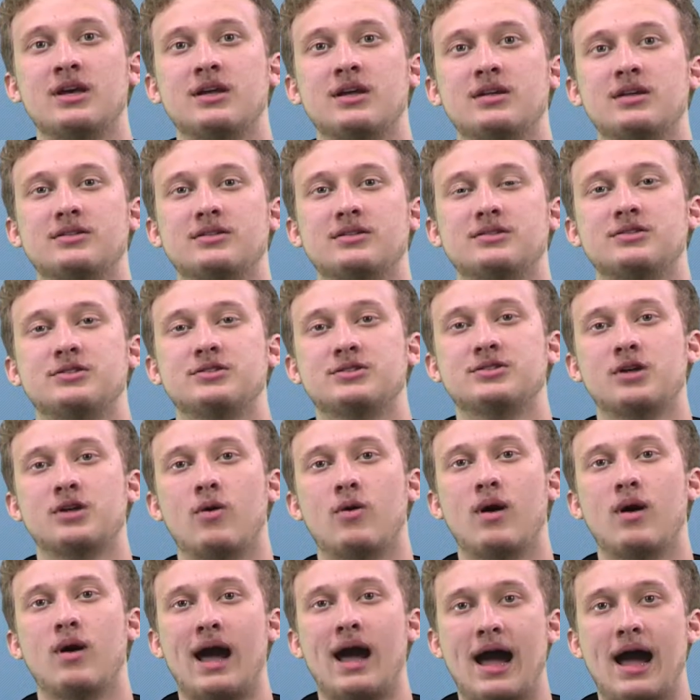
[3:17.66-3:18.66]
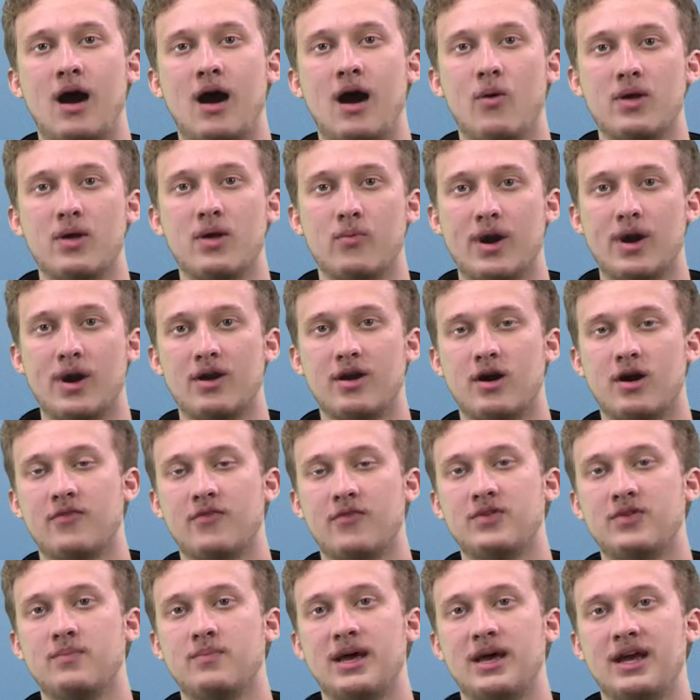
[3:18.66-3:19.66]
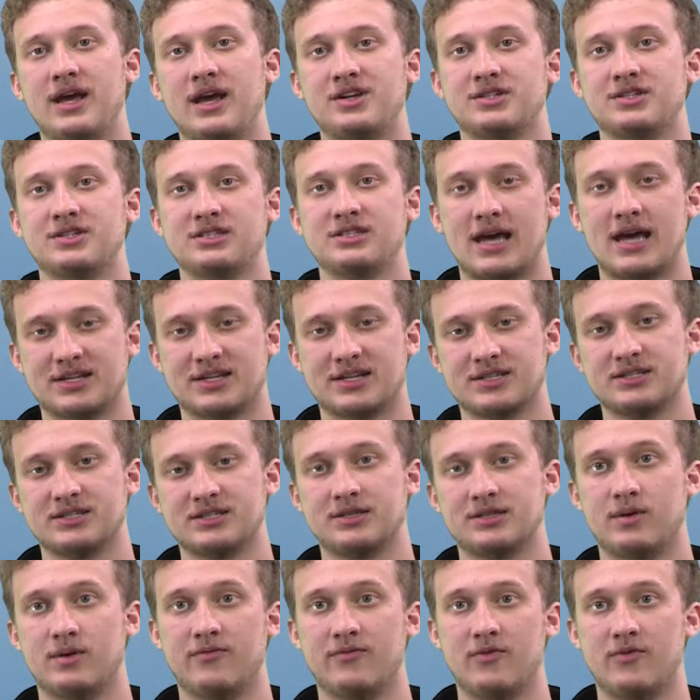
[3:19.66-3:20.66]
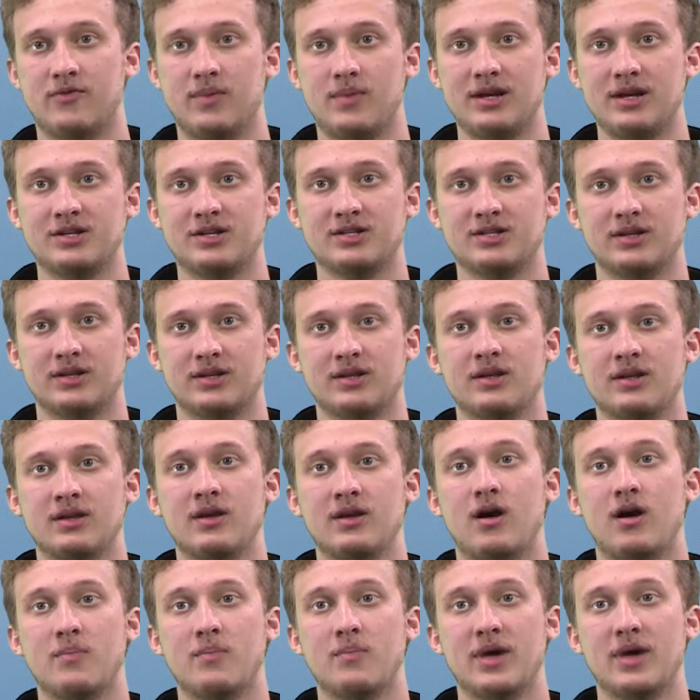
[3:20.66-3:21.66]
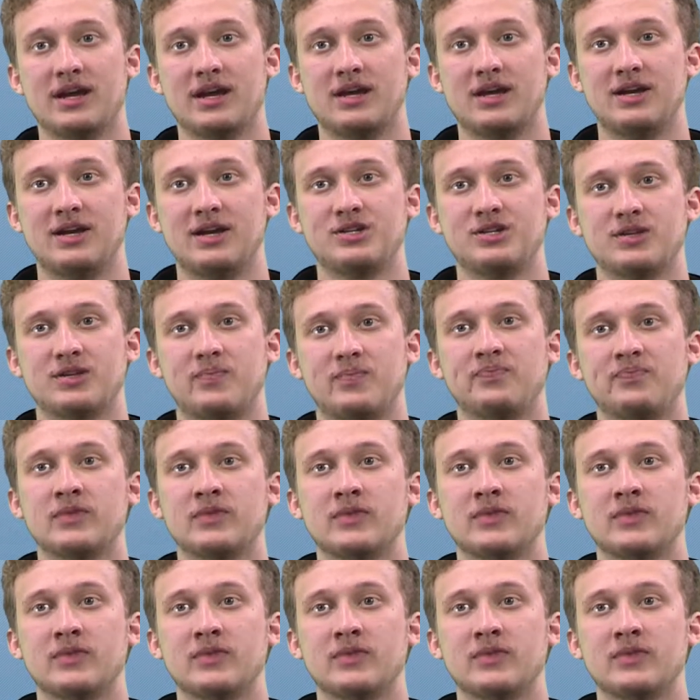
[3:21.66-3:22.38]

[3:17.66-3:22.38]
to show how and when often patients access their information on medication.